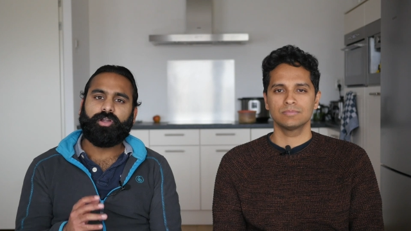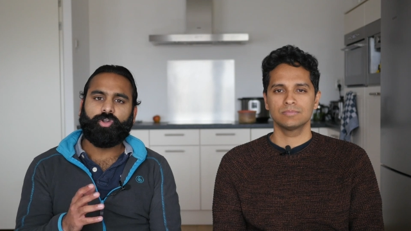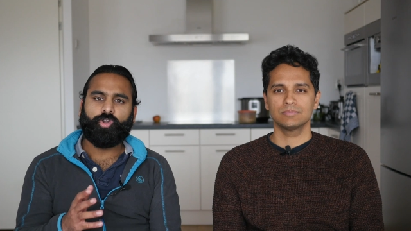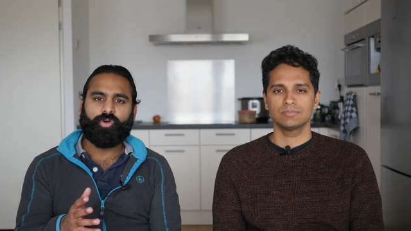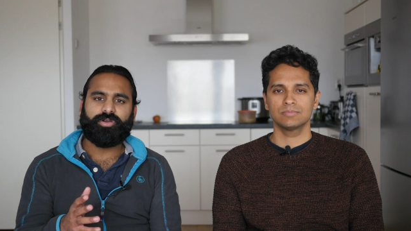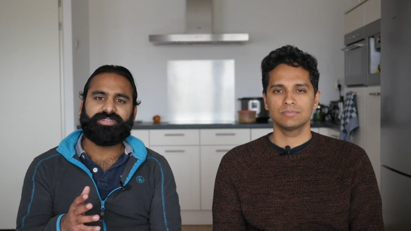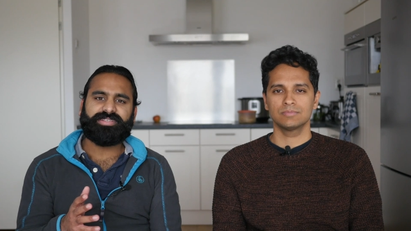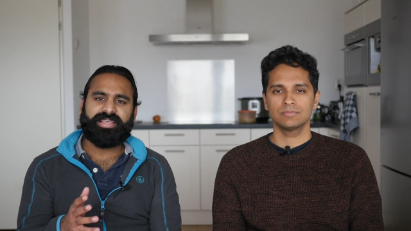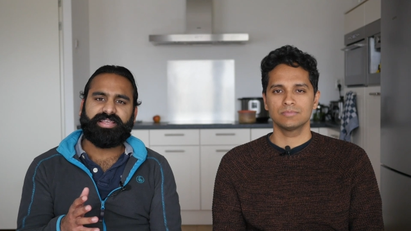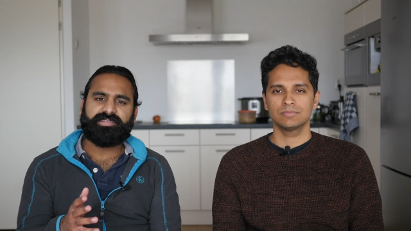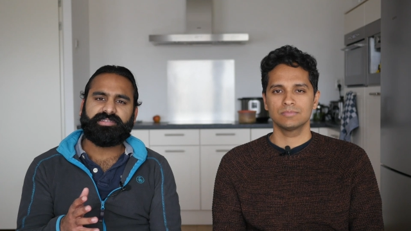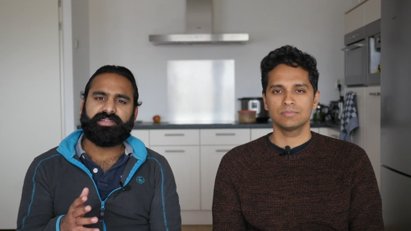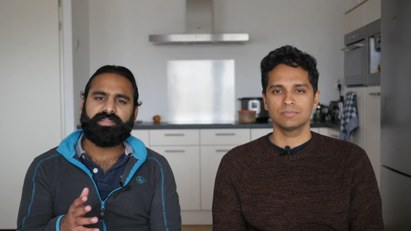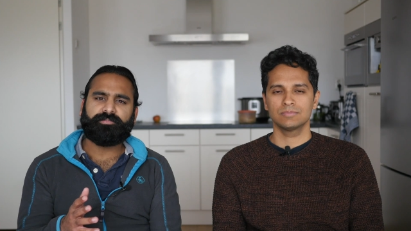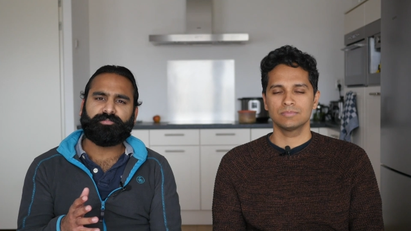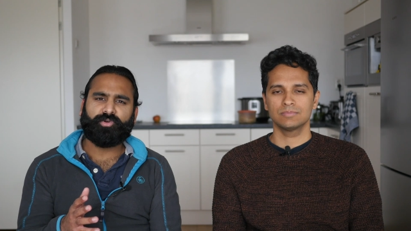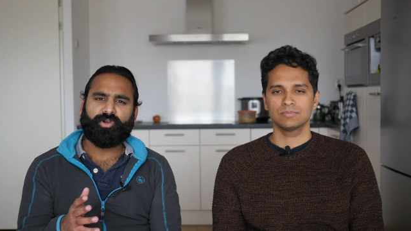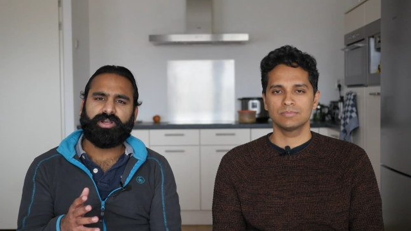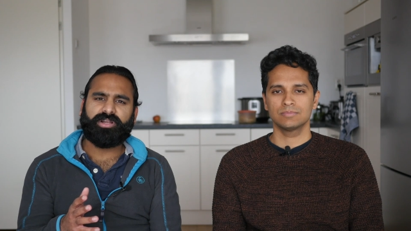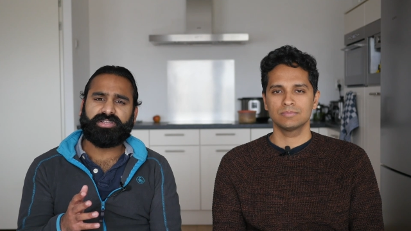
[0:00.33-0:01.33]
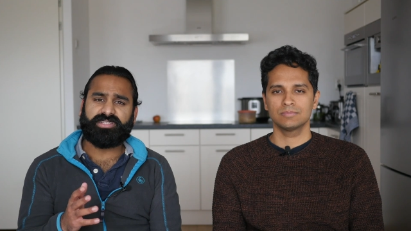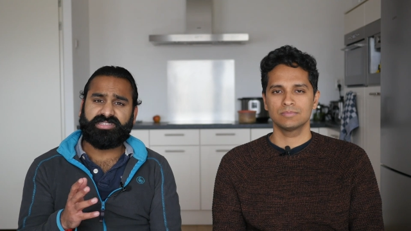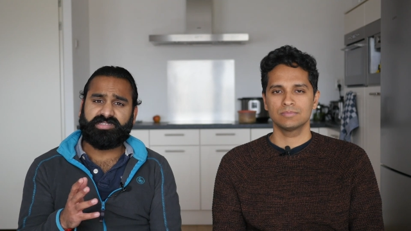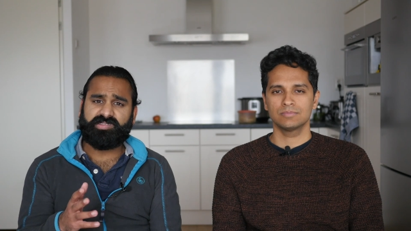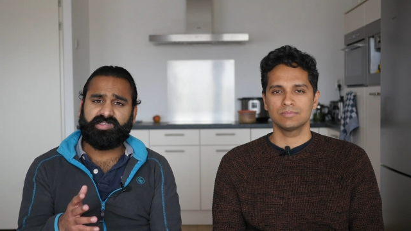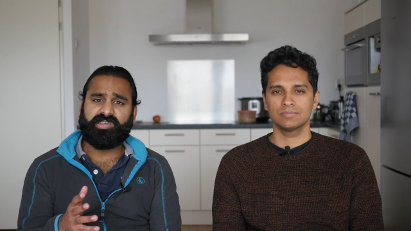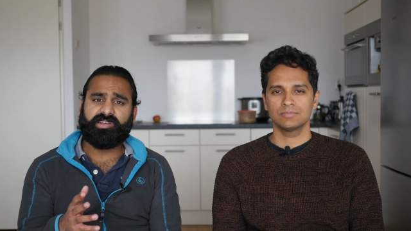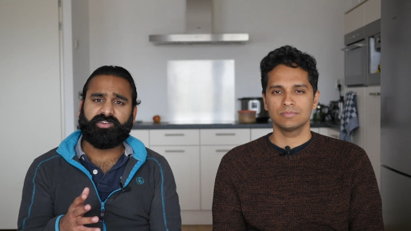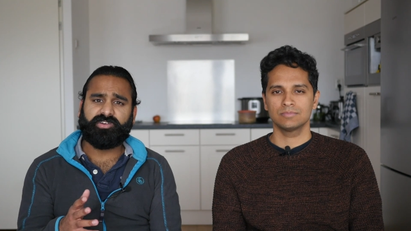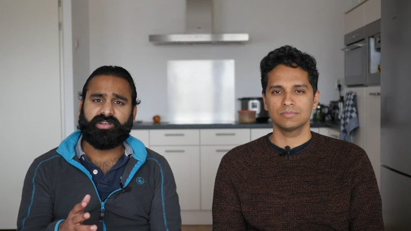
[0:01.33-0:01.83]
Speaker 1: Are noise cancelling products
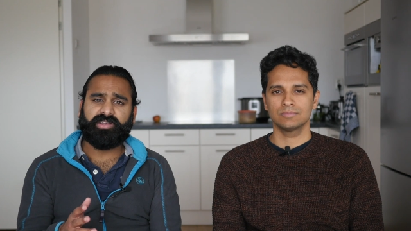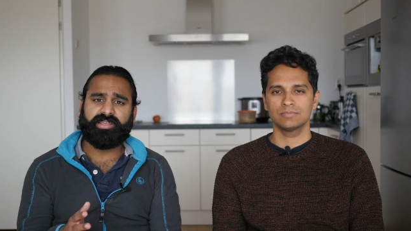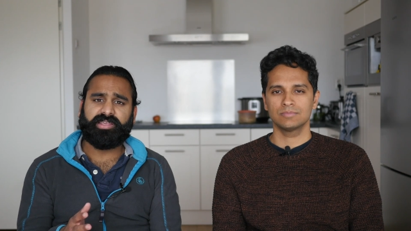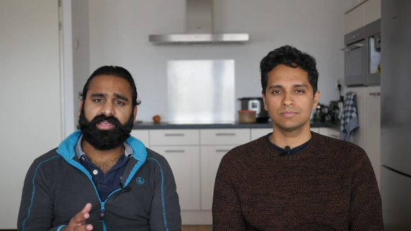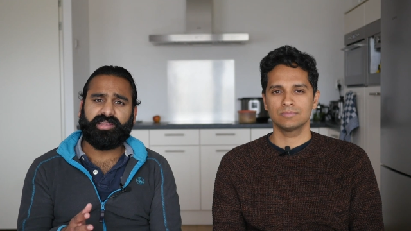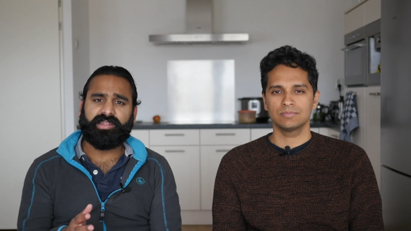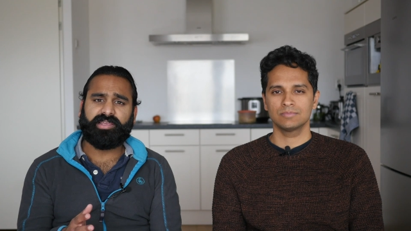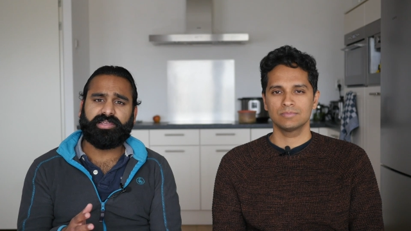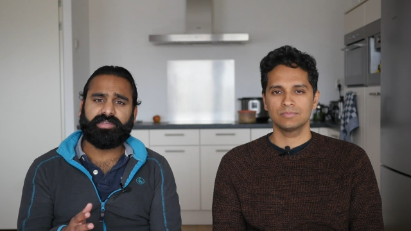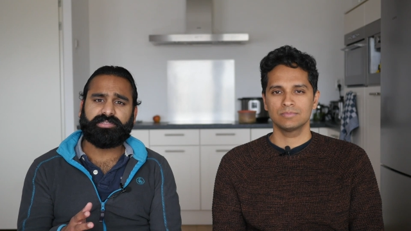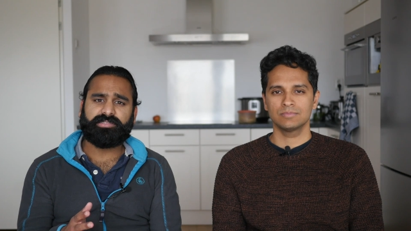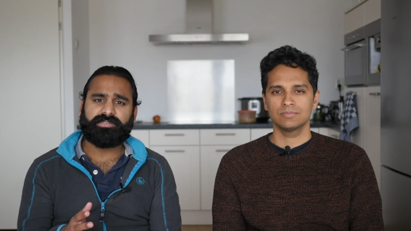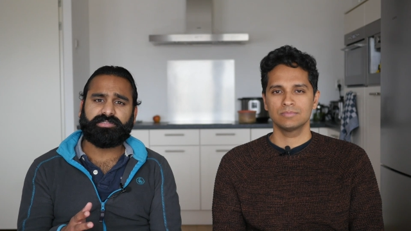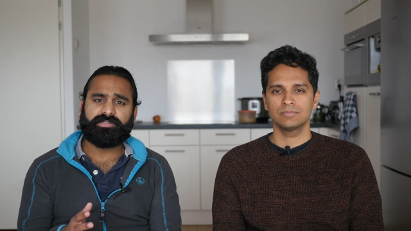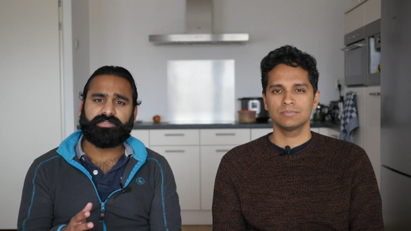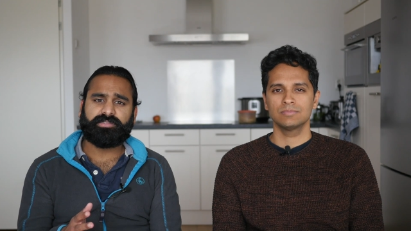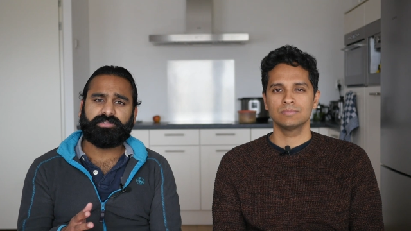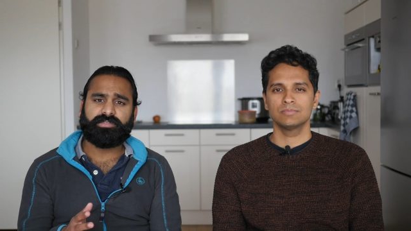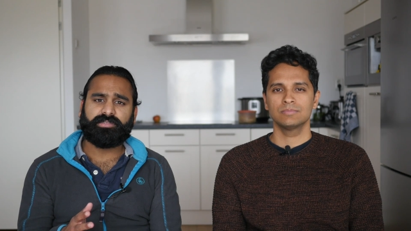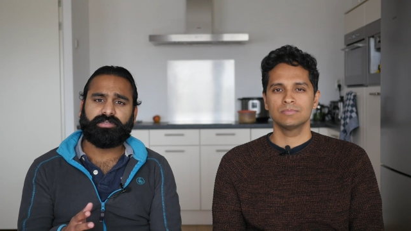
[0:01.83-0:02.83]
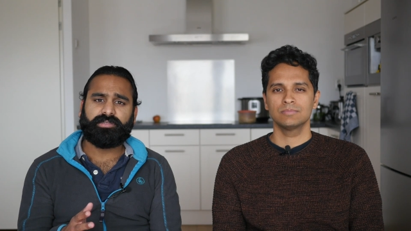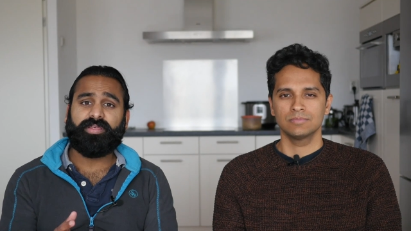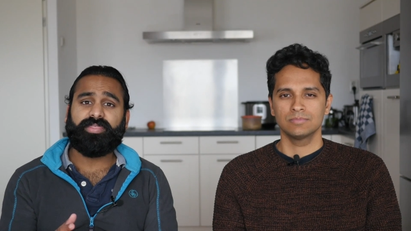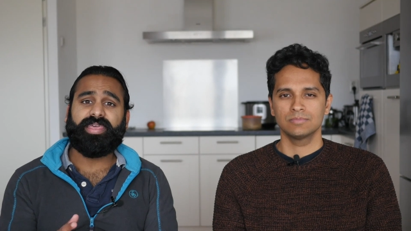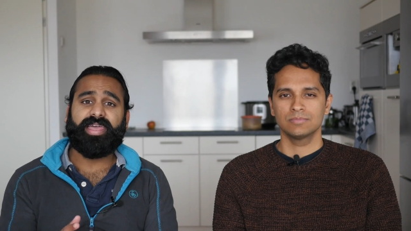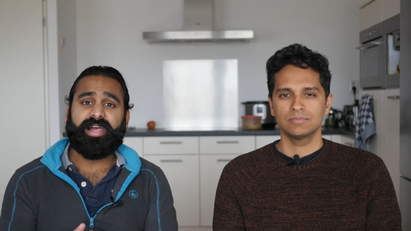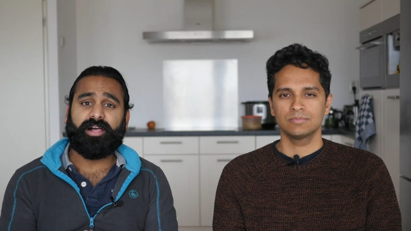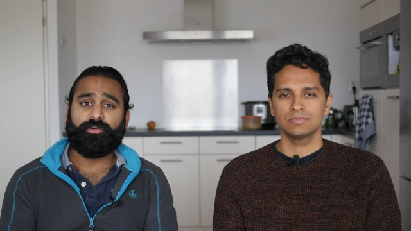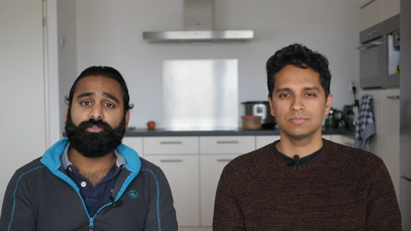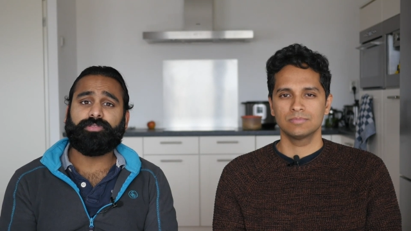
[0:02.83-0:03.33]
secretly killing us? What are
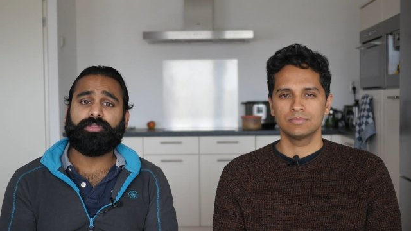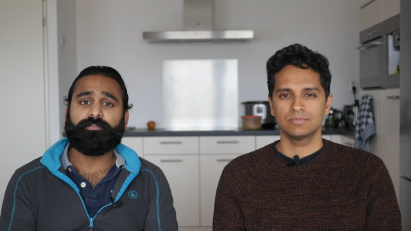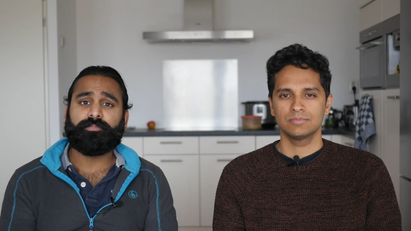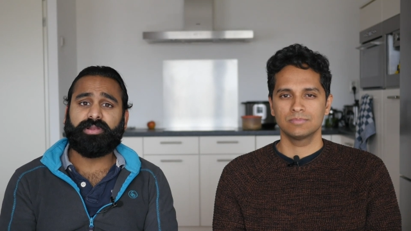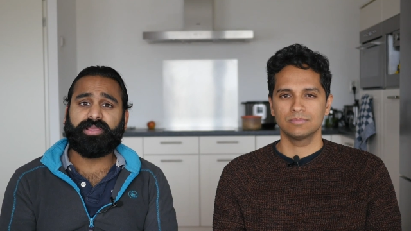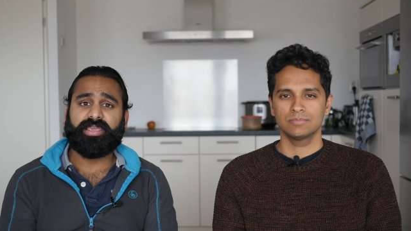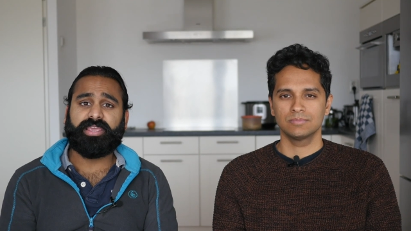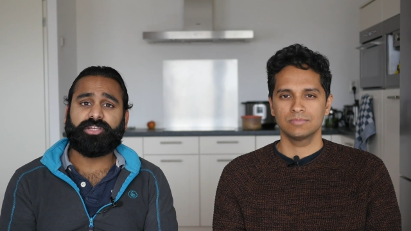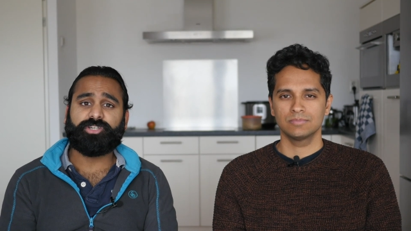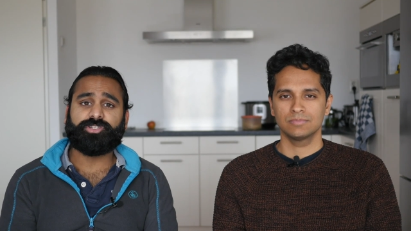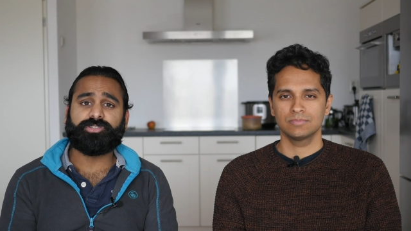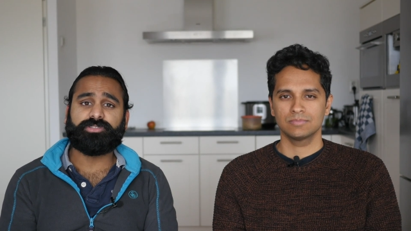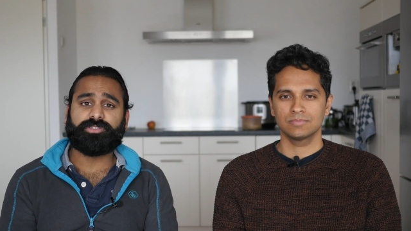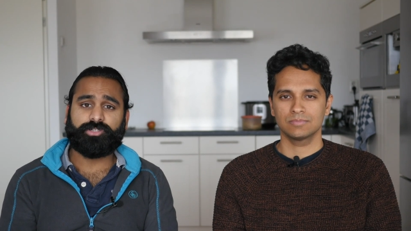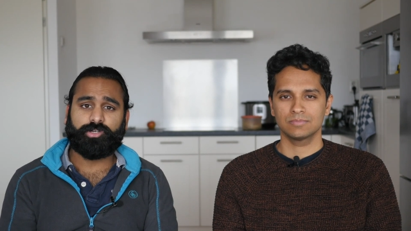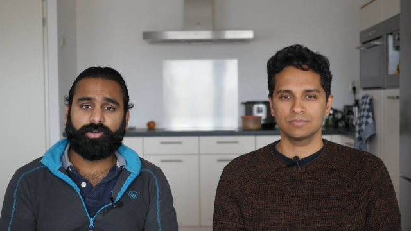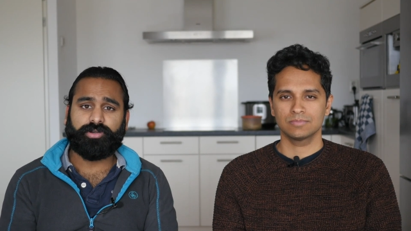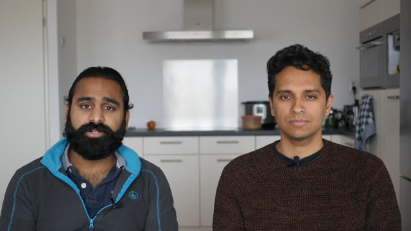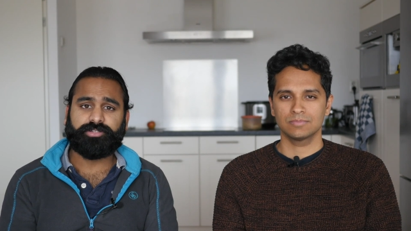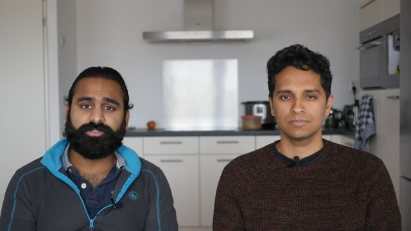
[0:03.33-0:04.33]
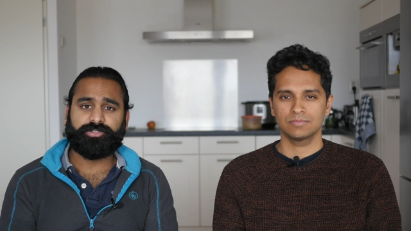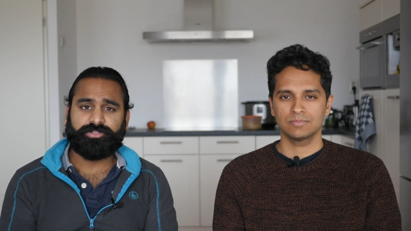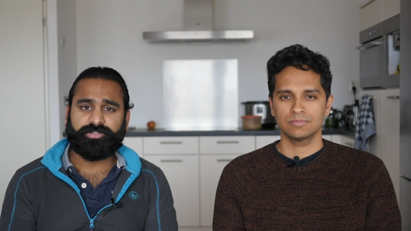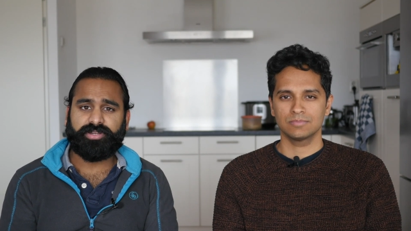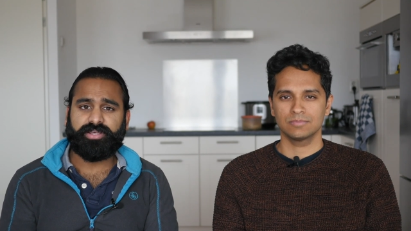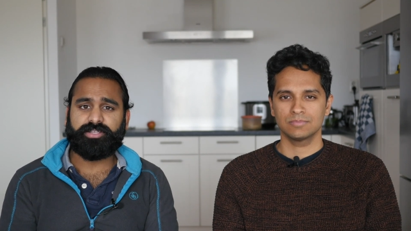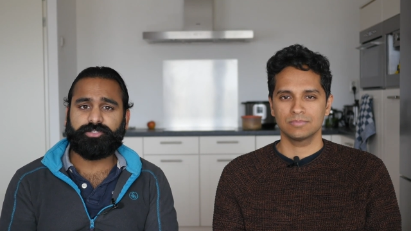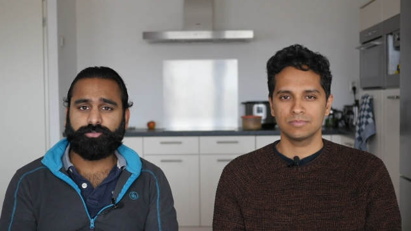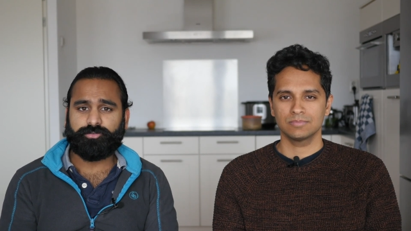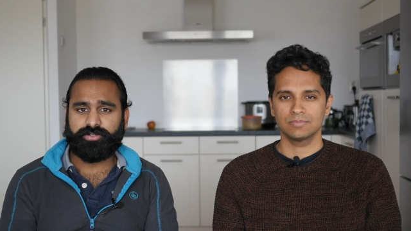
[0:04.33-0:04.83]
the health implications according to
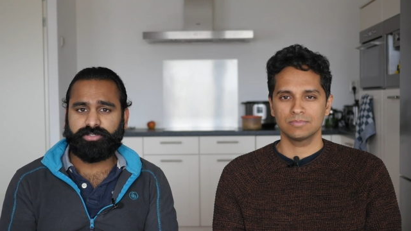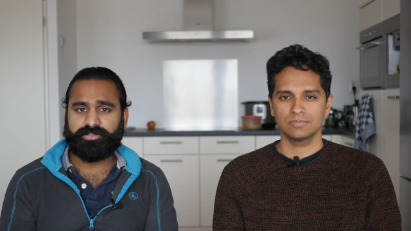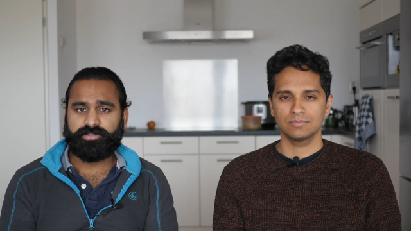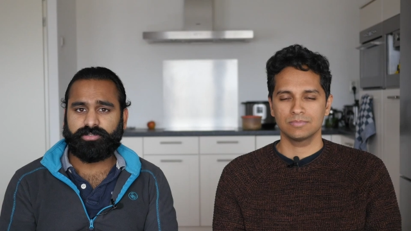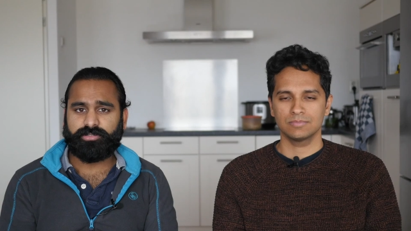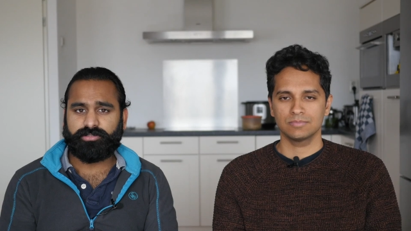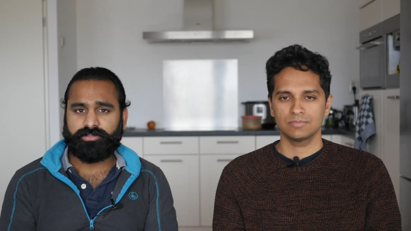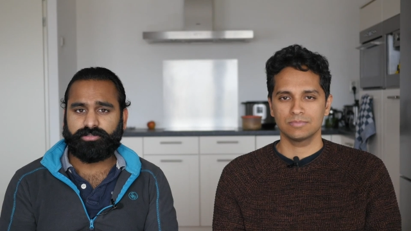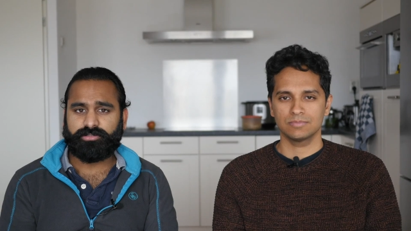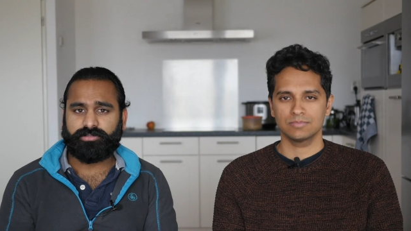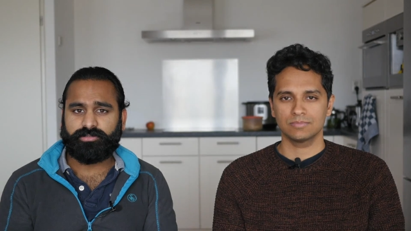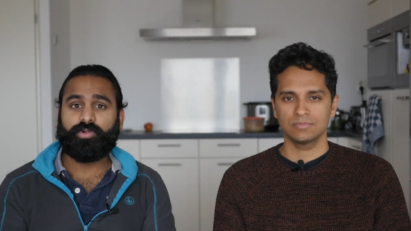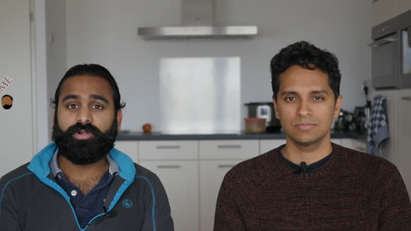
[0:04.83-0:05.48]
today's research?